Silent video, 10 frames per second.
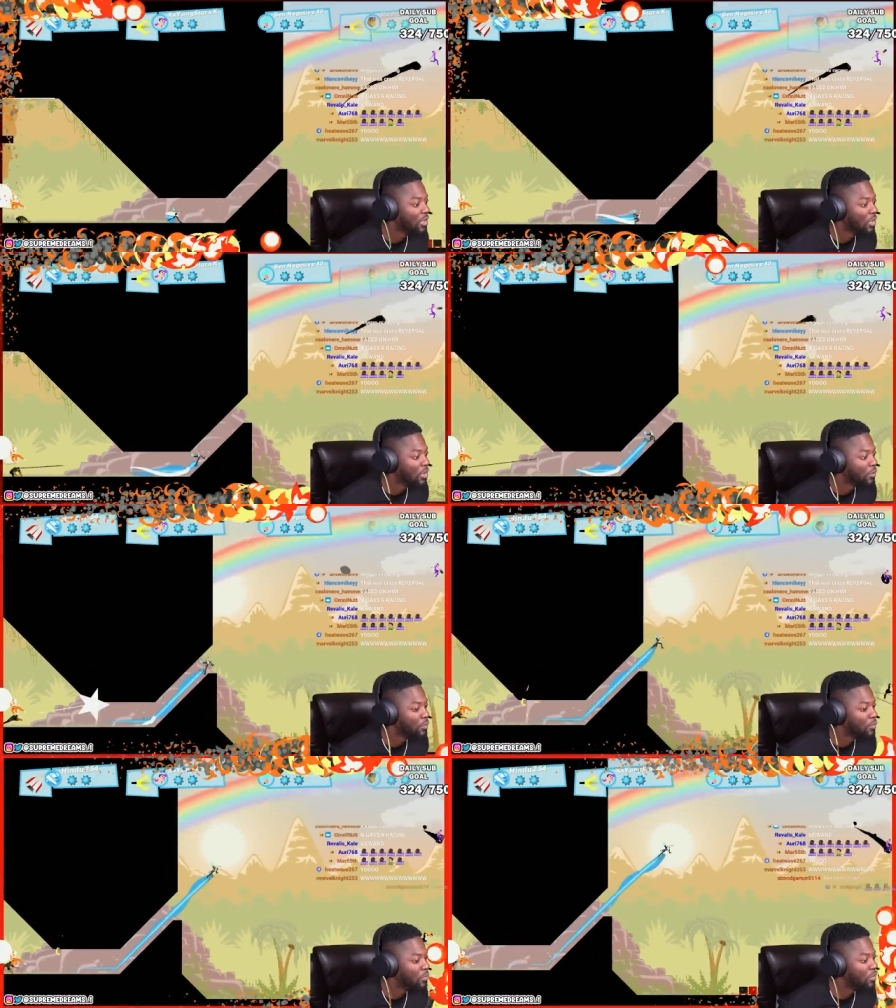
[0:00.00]
Stop
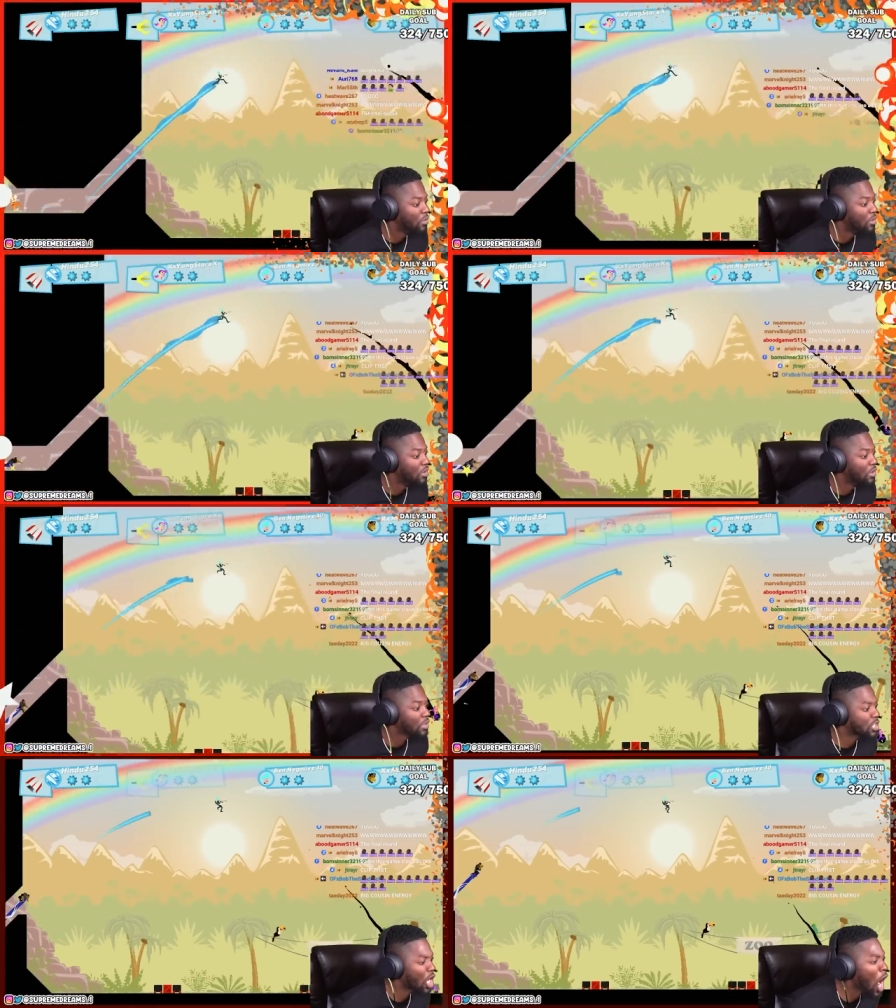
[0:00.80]

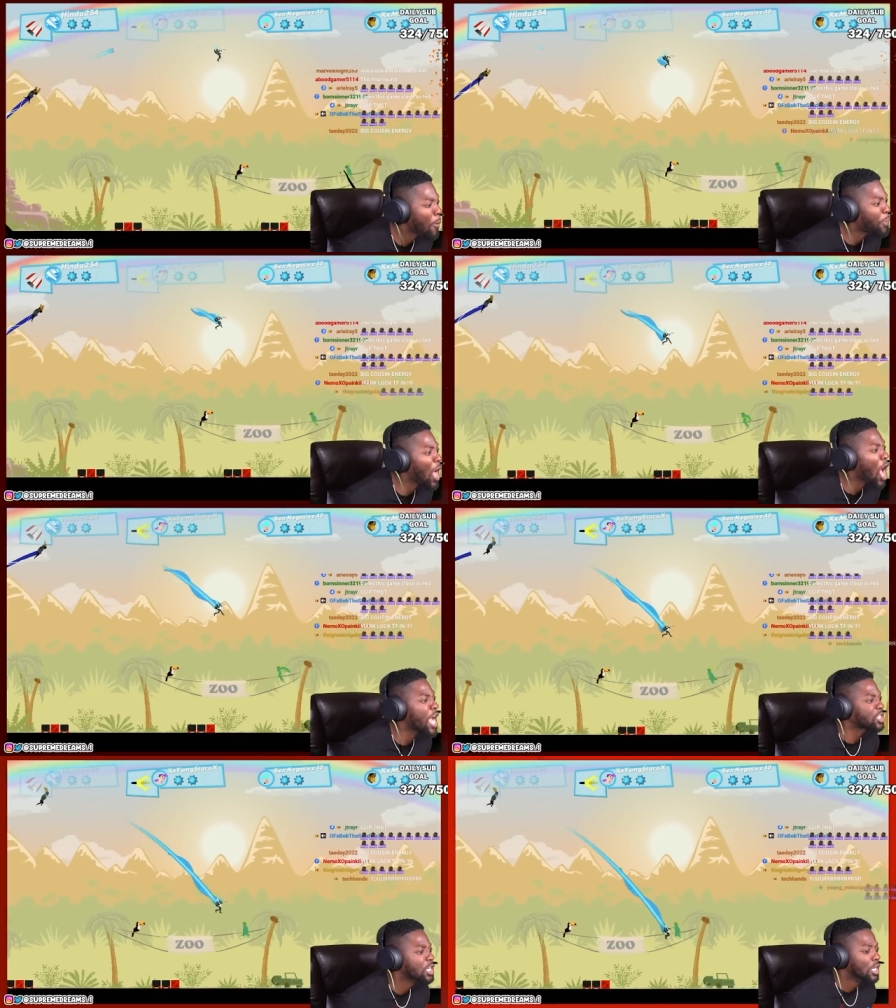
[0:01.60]
punk! Jay, come
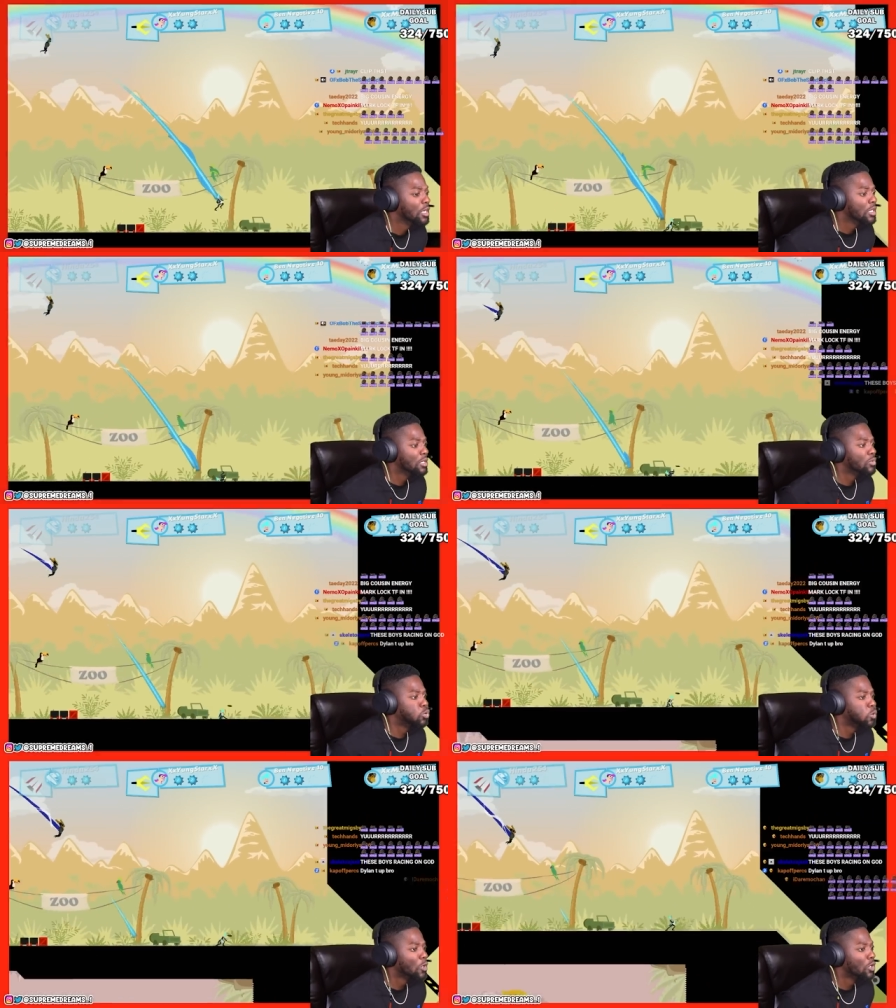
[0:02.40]
on!
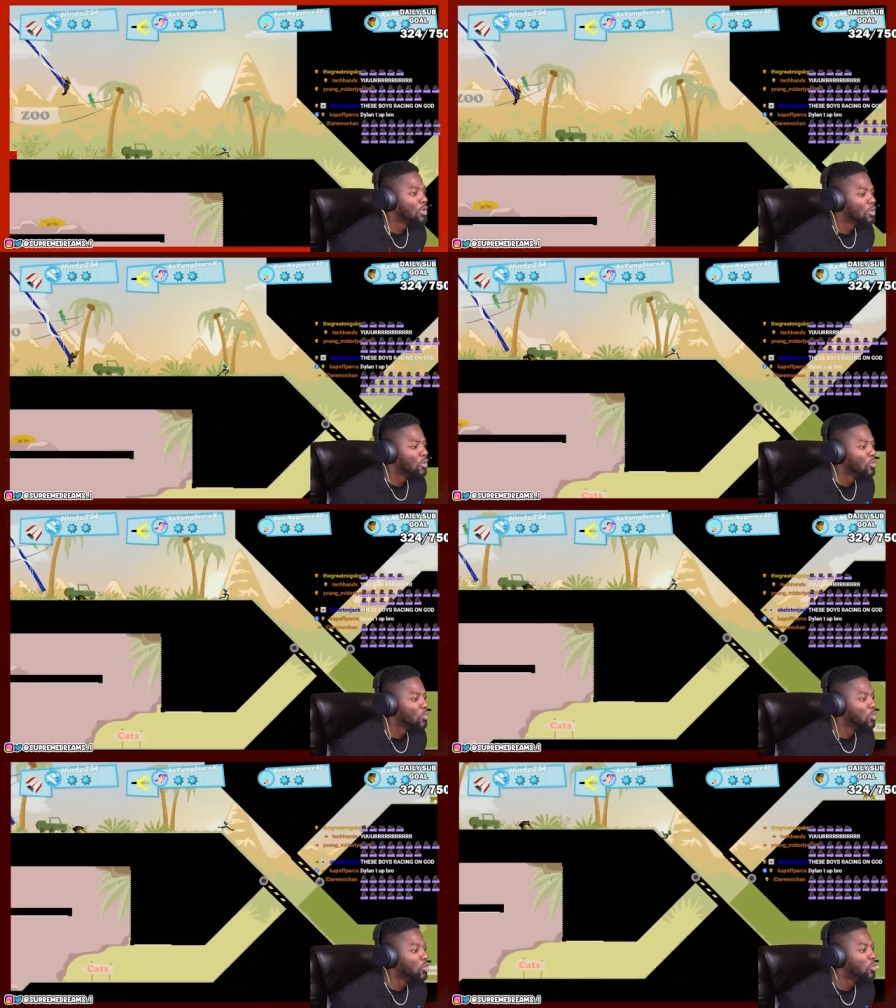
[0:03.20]
No!
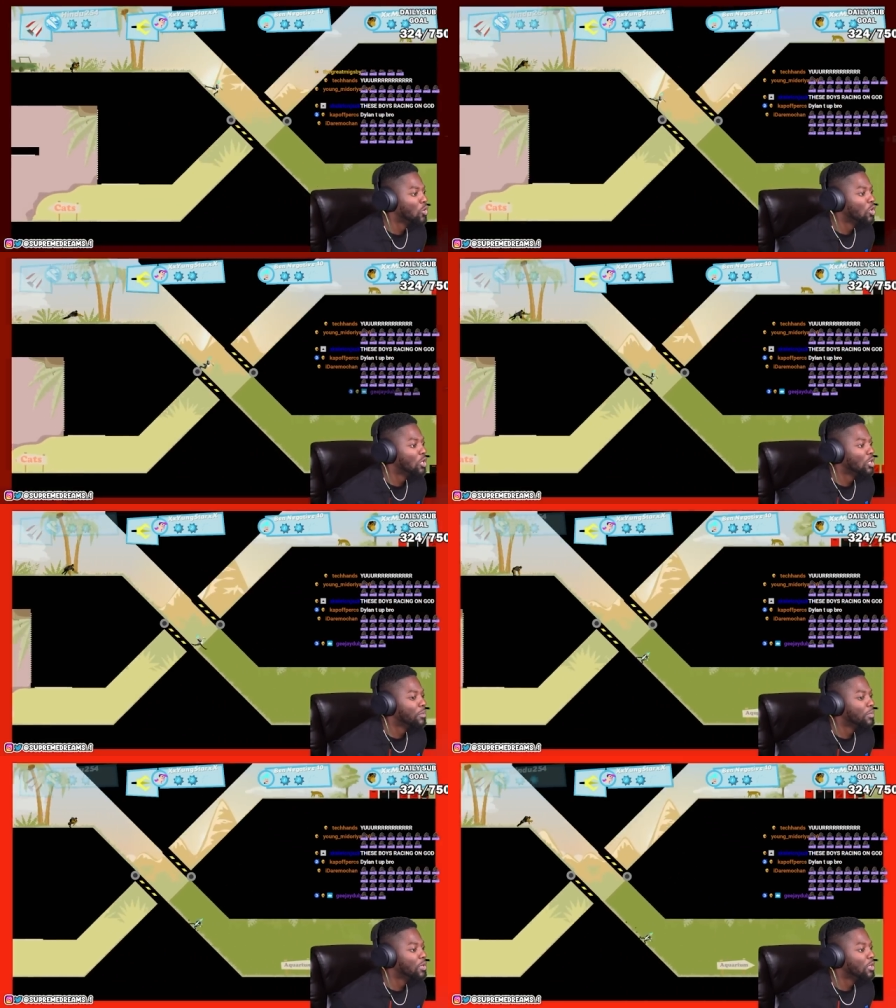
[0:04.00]
Ben, come
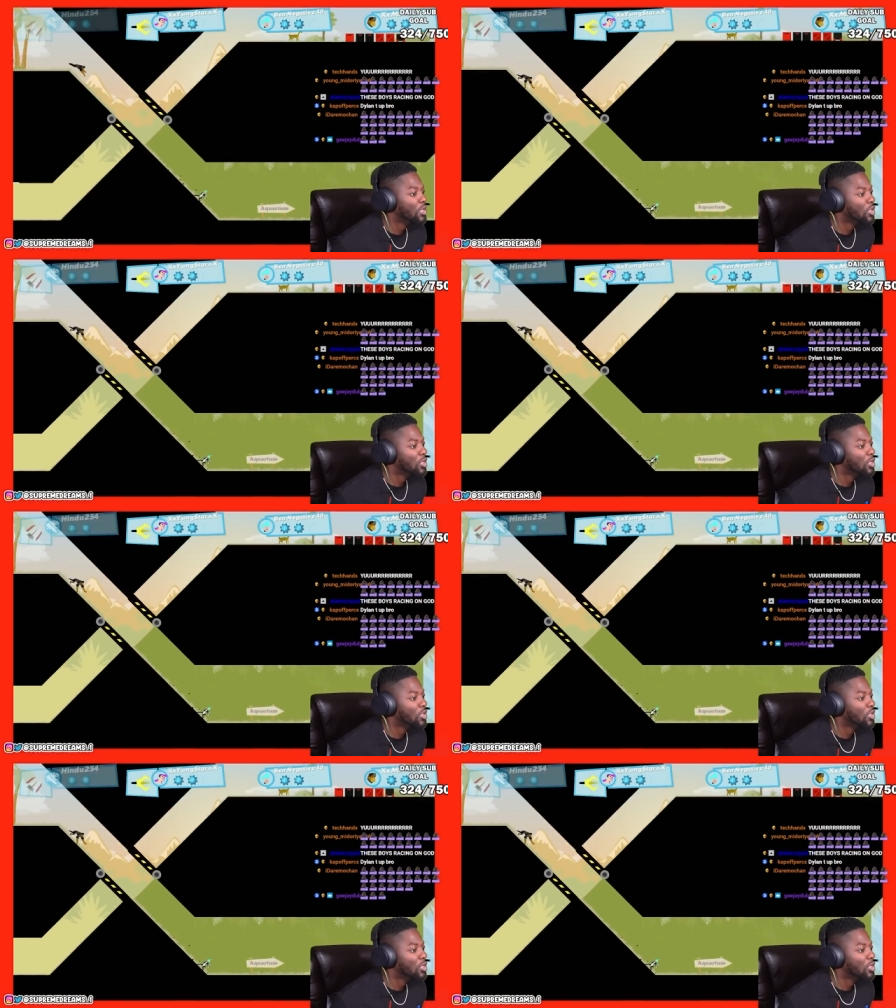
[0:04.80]
on, baby!